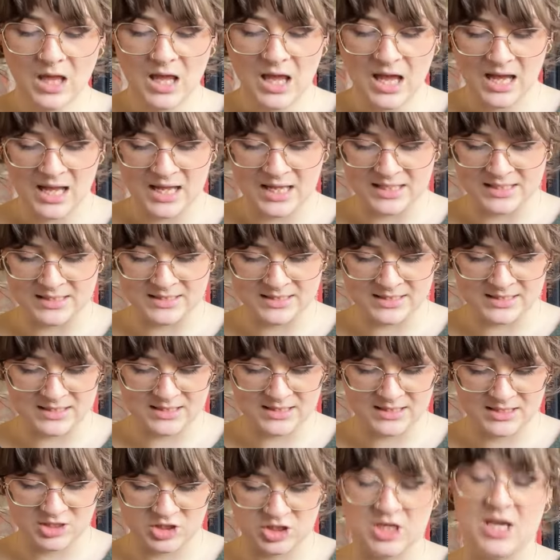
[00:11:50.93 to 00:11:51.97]
And
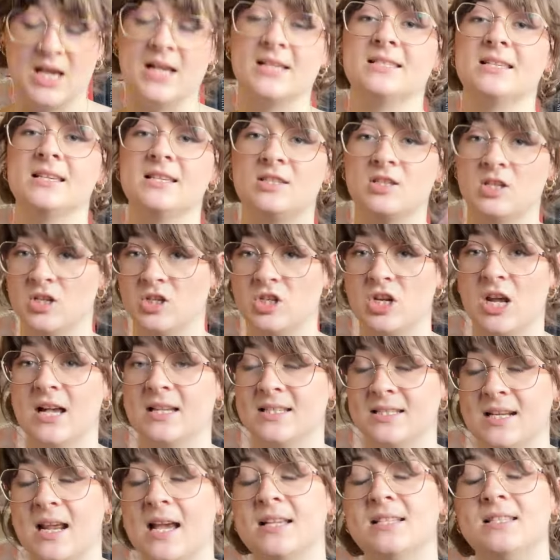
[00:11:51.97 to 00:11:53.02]
she has an
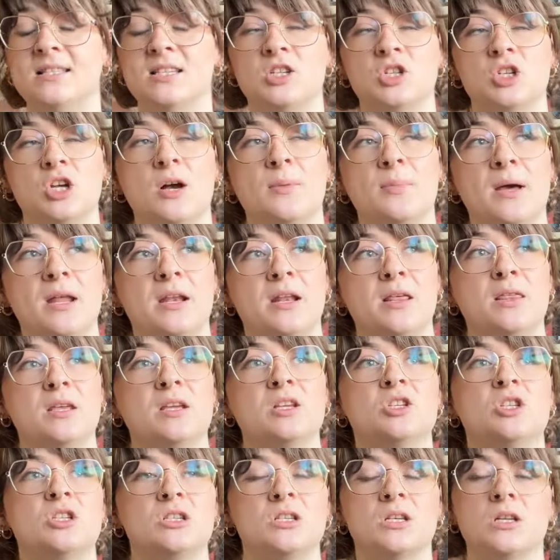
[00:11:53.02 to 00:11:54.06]
Etsy shop, and I think
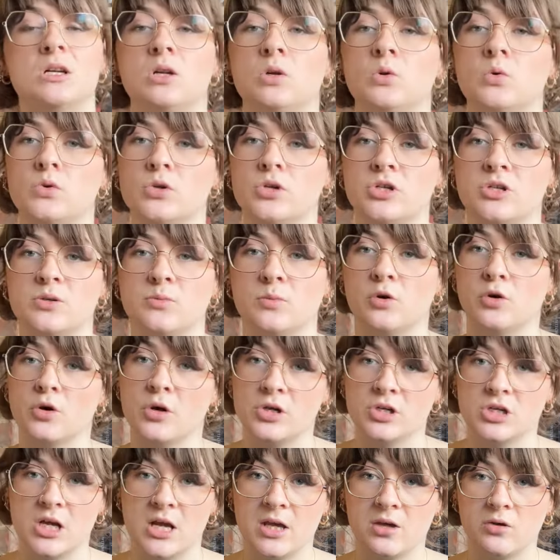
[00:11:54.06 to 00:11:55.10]
she's going to launch some
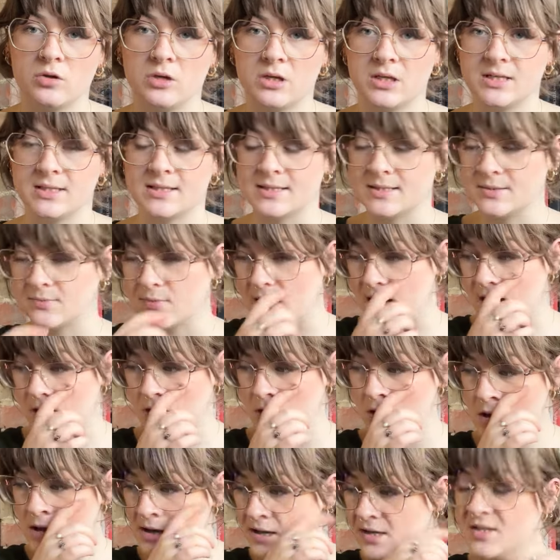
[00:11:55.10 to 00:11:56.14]
crochet goodies as well,
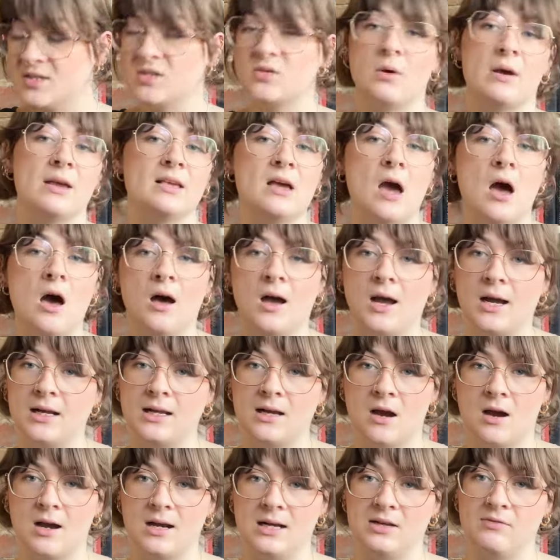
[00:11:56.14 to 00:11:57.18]
so I
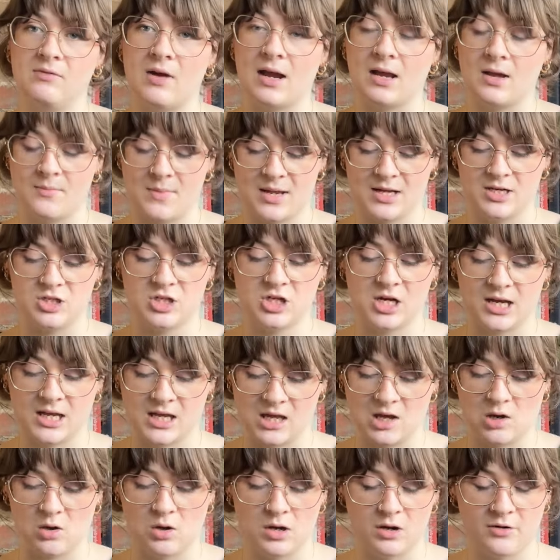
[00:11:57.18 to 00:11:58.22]
highly recommend checking
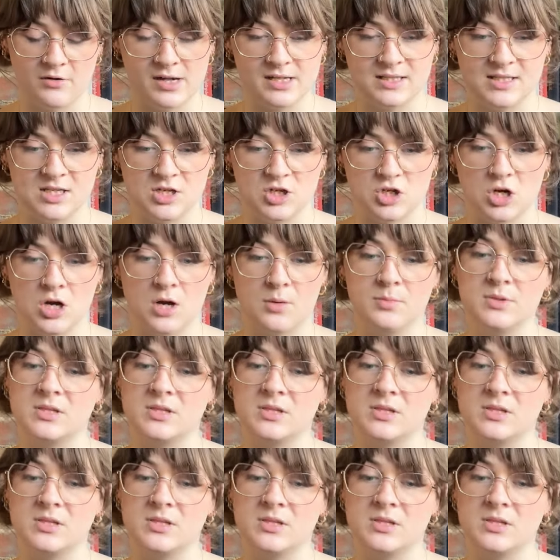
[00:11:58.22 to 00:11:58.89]
out her Etsy shop.